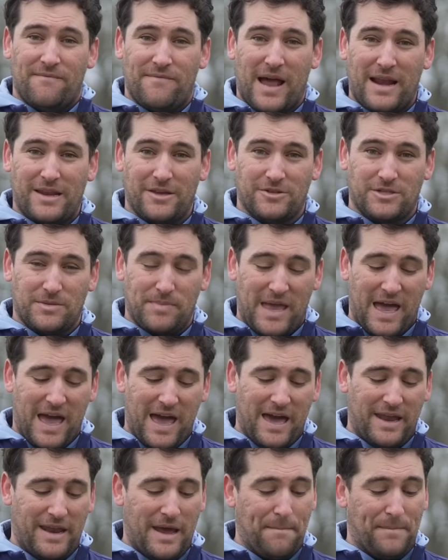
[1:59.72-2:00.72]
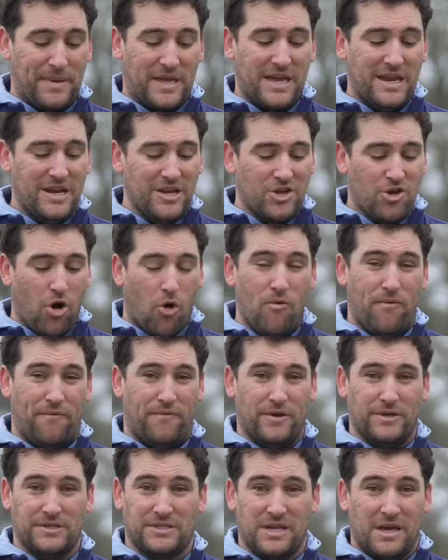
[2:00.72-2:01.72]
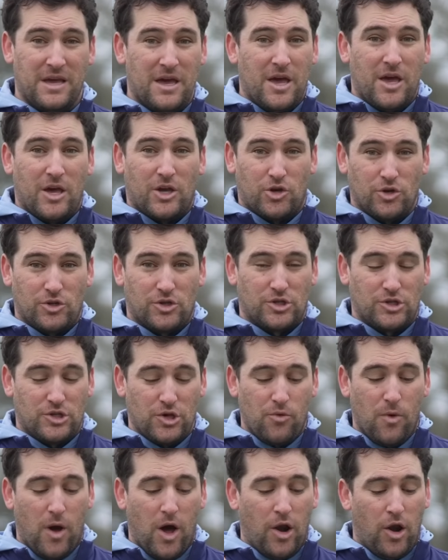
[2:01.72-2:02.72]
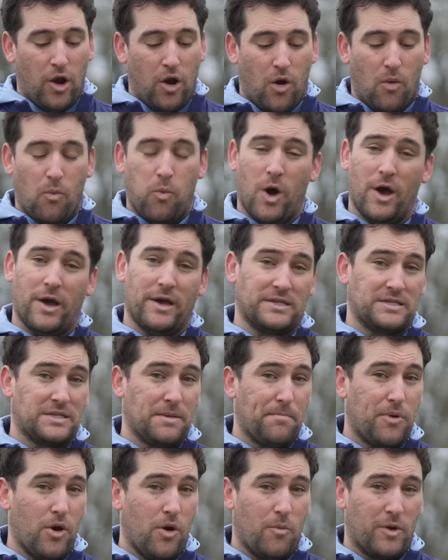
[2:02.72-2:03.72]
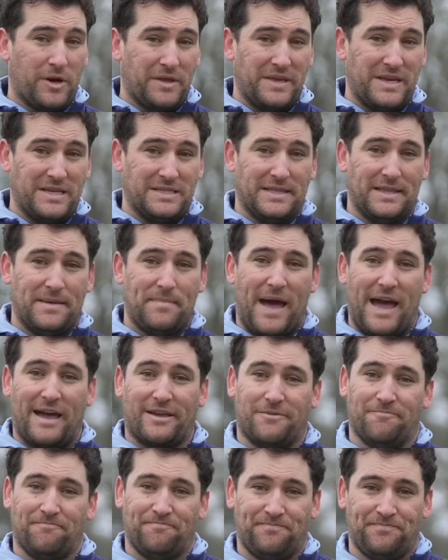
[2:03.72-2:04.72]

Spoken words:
value to be had, and beginner golfers could do a lot worse than putting one of these in the bag.